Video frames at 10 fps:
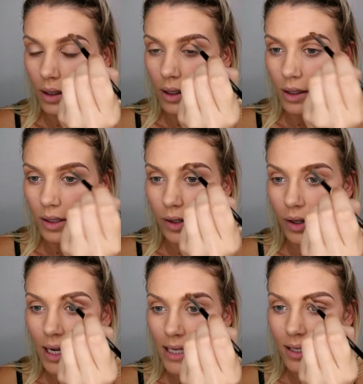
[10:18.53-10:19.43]
So
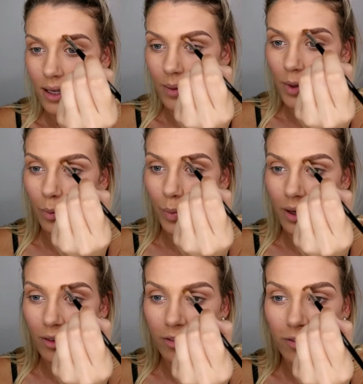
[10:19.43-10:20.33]
guys, I'm not
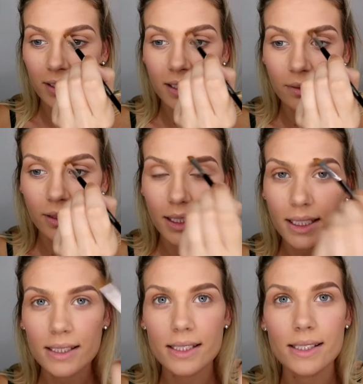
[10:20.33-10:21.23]
being fussy with
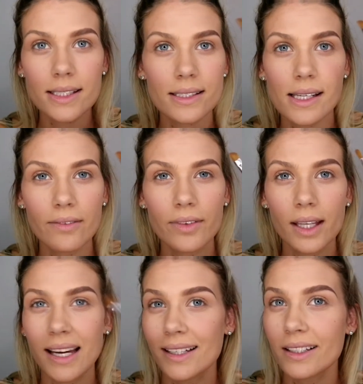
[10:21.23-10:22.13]
this. This isn't even
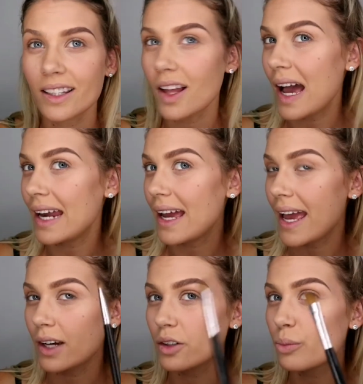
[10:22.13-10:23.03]
like a liner
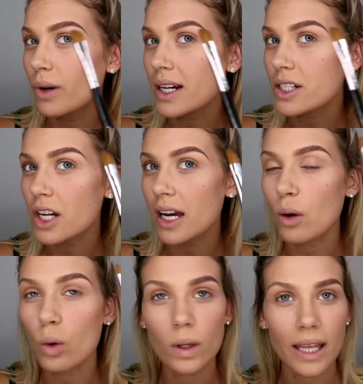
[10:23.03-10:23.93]
angle brush.
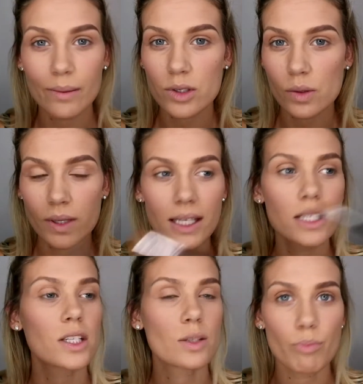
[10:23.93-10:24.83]
All I'm doing is
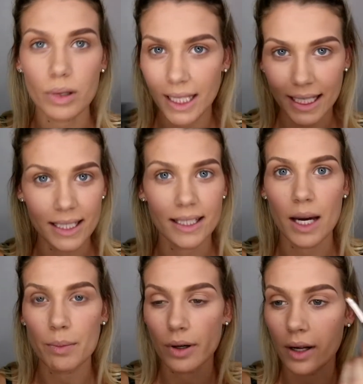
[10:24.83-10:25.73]
just blending
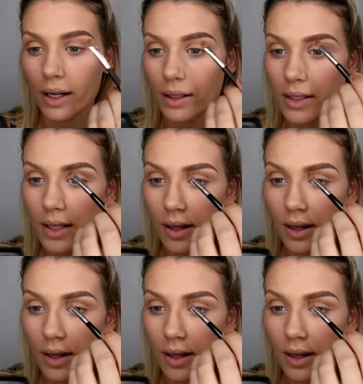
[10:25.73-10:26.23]
that product.